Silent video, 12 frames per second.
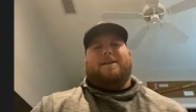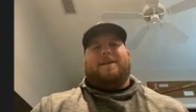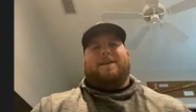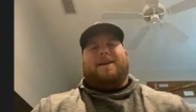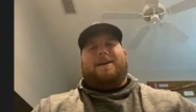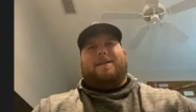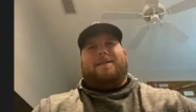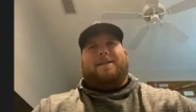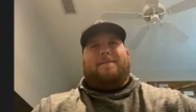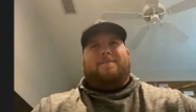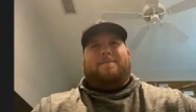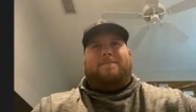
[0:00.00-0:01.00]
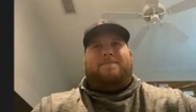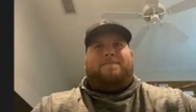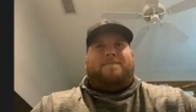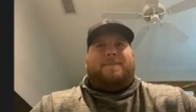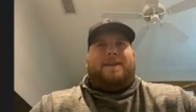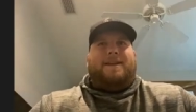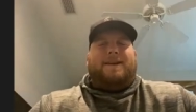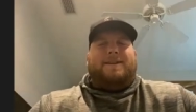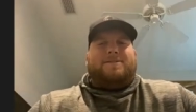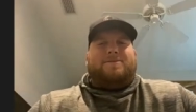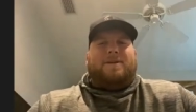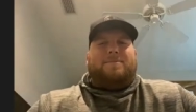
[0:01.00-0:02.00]
And in high
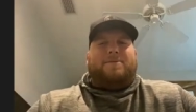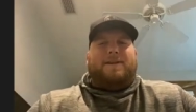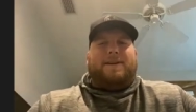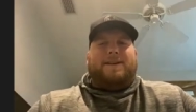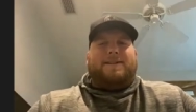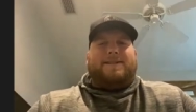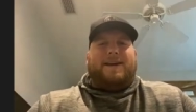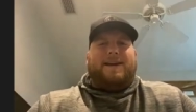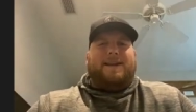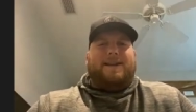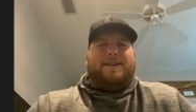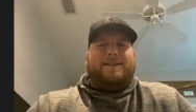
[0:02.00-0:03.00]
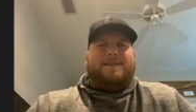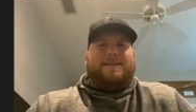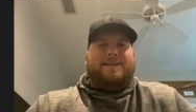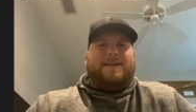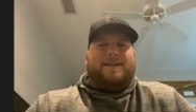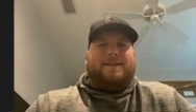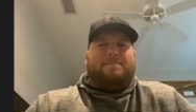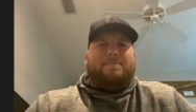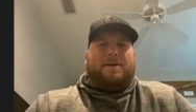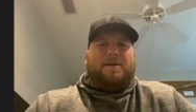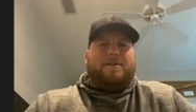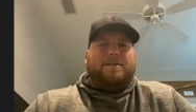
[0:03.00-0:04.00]
school, I played tight end, DN, and
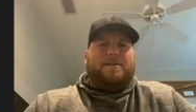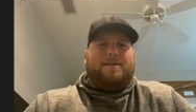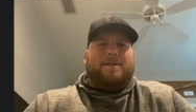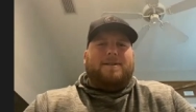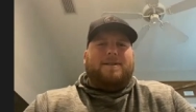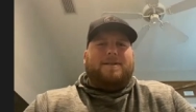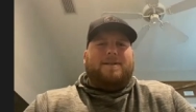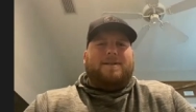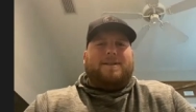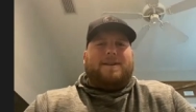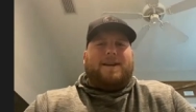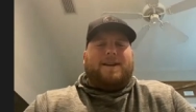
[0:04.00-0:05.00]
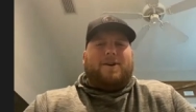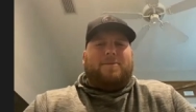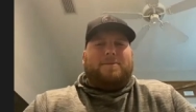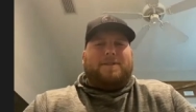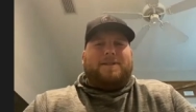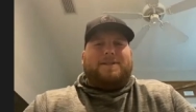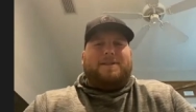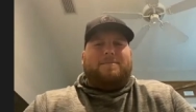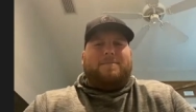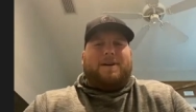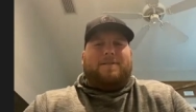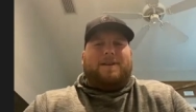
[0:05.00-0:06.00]
punter, kind of helping the
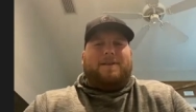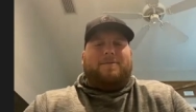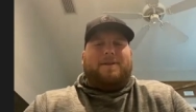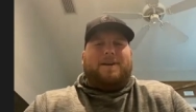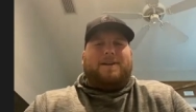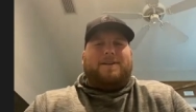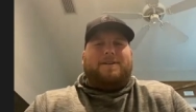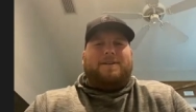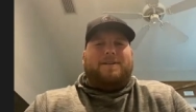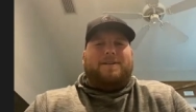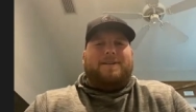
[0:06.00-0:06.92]
team out any way I could.